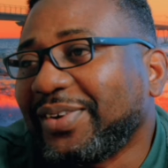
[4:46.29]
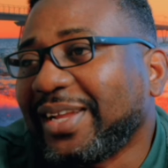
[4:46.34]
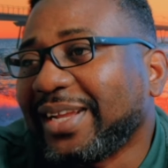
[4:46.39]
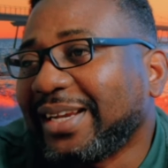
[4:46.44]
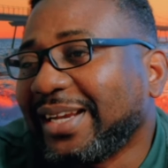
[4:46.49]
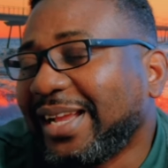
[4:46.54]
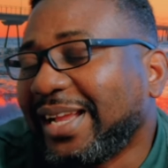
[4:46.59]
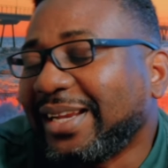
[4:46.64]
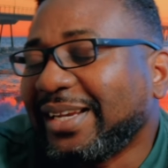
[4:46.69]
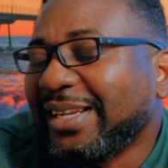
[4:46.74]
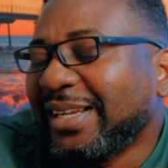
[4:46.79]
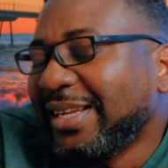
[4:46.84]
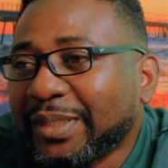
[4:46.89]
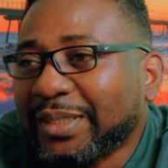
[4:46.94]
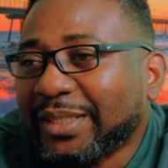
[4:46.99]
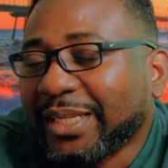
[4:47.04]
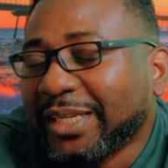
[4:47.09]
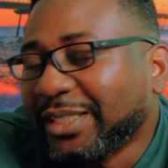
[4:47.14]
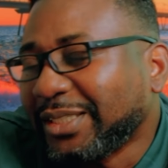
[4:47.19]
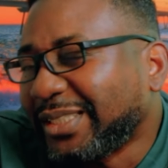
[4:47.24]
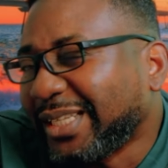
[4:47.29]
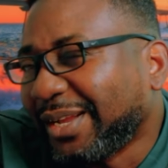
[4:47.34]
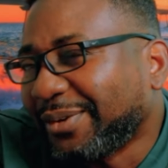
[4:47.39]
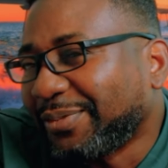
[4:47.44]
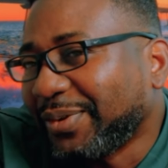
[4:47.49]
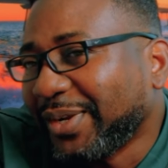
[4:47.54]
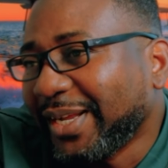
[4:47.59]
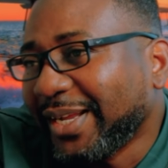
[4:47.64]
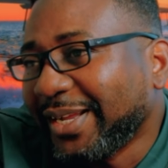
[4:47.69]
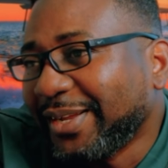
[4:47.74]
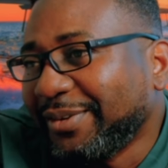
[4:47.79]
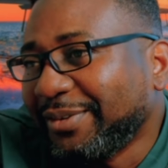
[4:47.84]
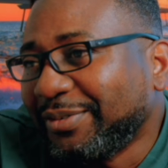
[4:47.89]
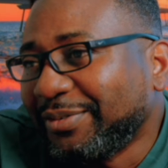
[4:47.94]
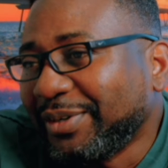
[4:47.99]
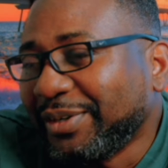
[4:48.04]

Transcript: like that. Things that were